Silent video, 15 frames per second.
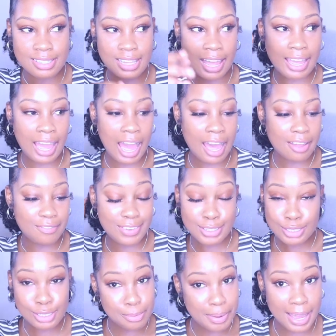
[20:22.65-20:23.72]
like I
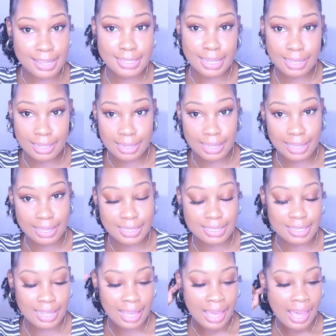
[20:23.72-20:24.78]
officially passed
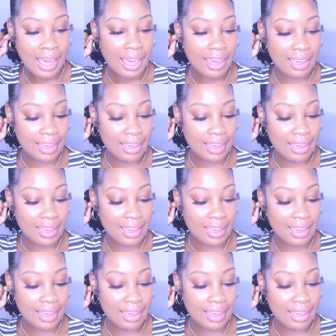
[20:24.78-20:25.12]
Nclex.